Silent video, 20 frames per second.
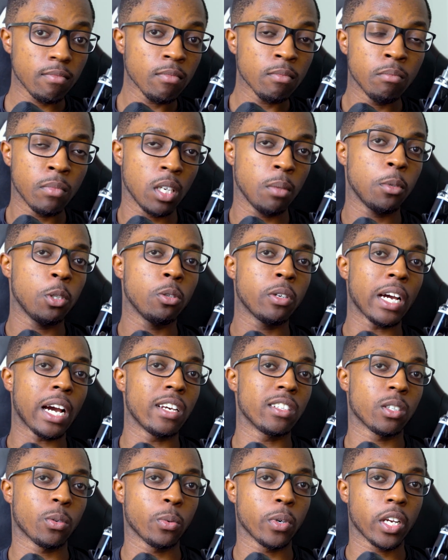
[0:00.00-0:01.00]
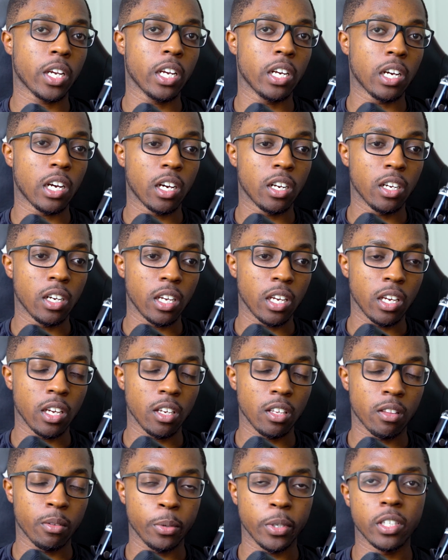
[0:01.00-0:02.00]
Maybe you guys are working on
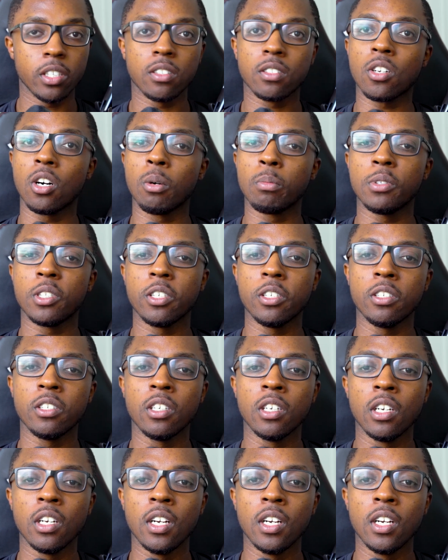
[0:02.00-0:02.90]
a 3D sculpture,